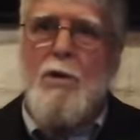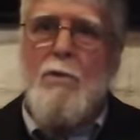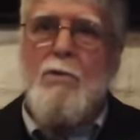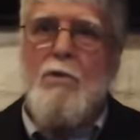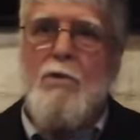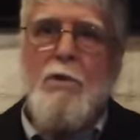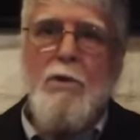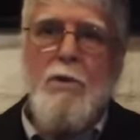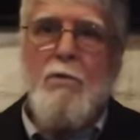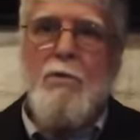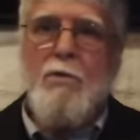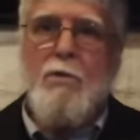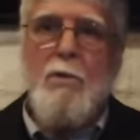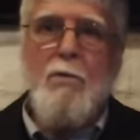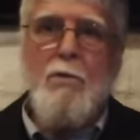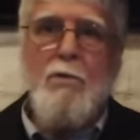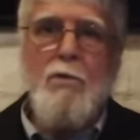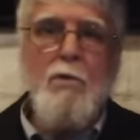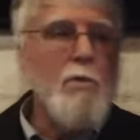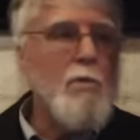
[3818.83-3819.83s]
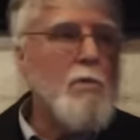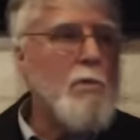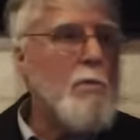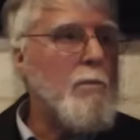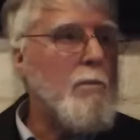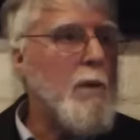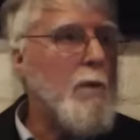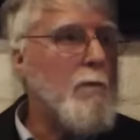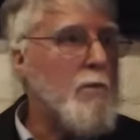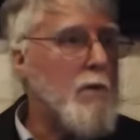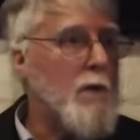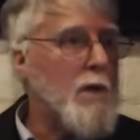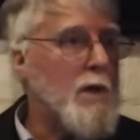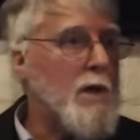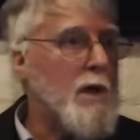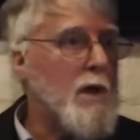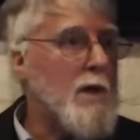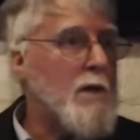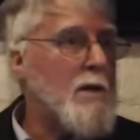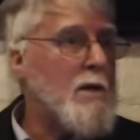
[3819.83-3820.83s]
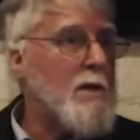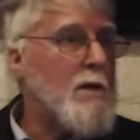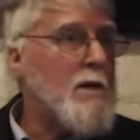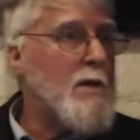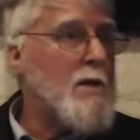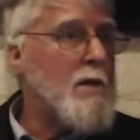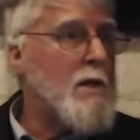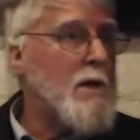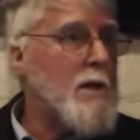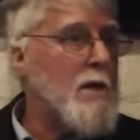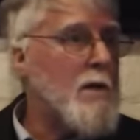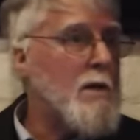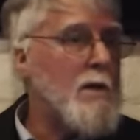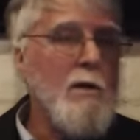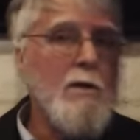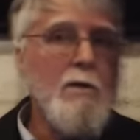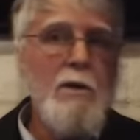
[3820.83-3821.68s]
It was in the